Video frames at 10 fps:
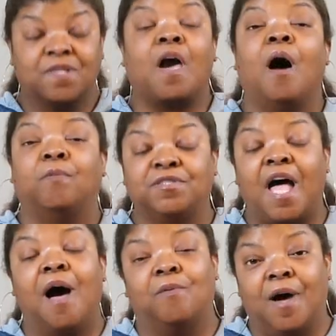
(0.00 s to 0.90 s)
Colt was
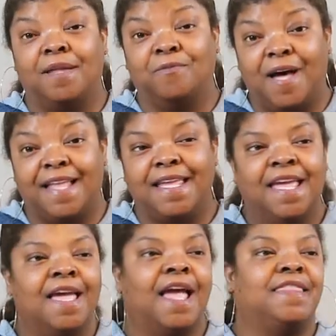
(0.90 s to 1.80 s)
all one, wasn't
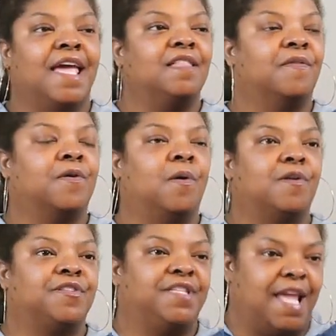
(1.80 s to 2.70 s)
he? And then, of
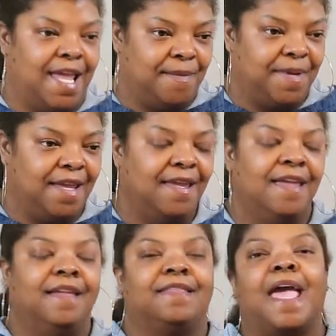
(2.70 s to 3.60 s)
course, Debbie.
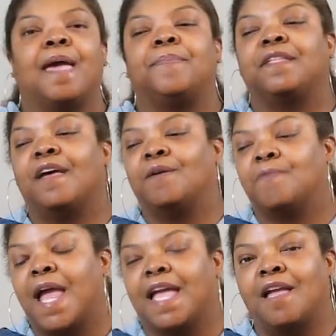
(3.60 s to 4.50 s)
Debbie
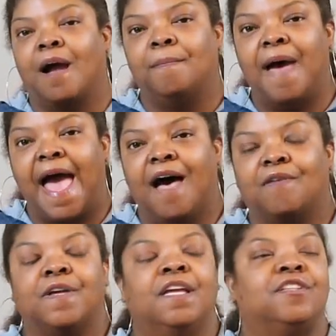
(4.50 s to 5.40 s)
done ran her
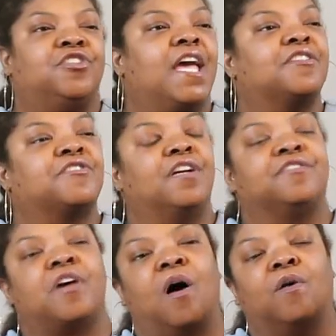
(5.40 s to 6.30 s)
mouth. Jess
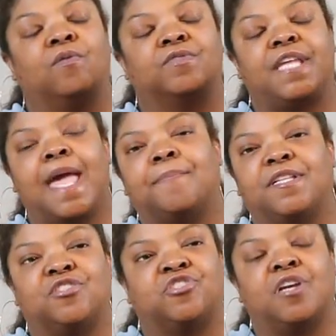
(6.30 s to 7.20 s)
done told
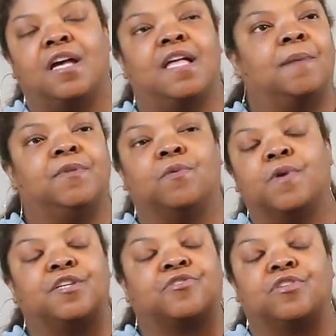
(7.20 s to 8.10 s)
Debbie to shut up.
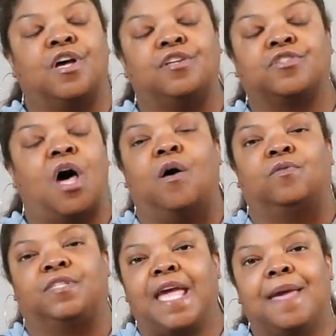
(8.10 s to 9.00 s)
Larissa done
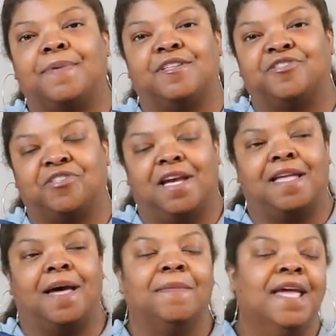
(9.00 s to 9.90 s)
told Debbie to shut
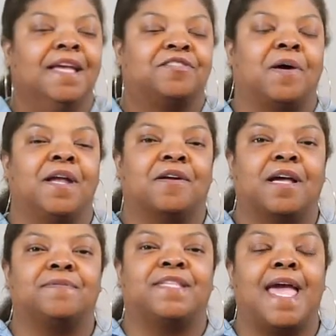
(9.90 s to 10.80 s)
up. So here
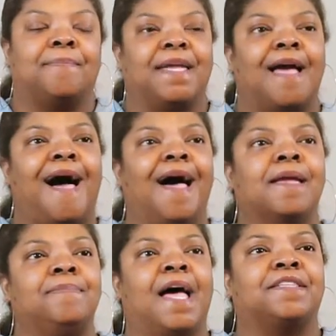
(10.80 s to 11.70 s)
comes Debbie.
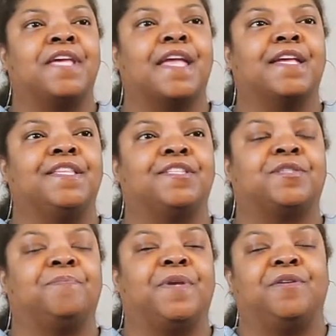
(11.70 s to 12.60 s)
I'm not taking
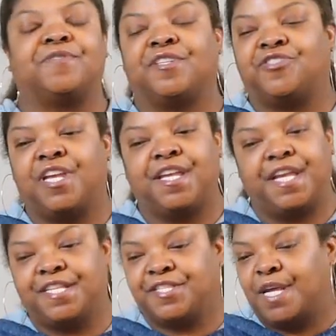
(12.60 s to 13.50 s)
this abuse, and she
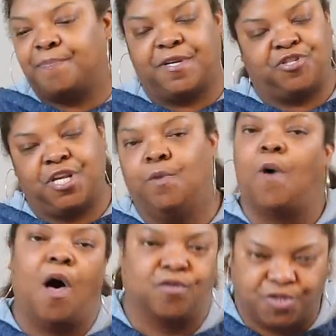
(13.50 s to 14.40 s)
gets up and she
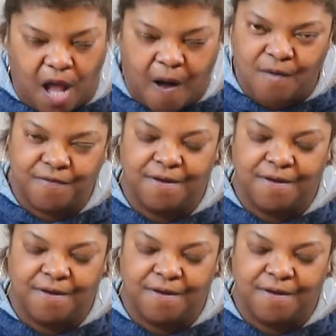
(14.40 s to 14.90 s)
walks off.